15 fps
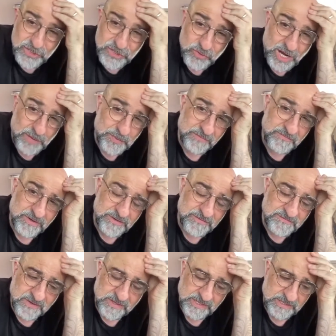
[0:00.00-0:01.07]
drama very
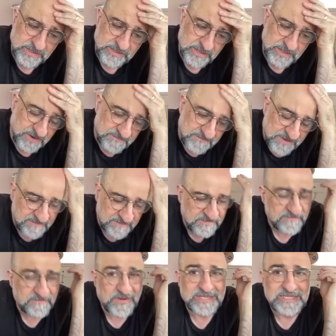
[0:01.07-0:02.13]
funny. If
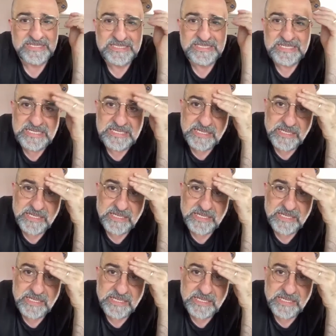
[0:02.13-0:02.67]
I see,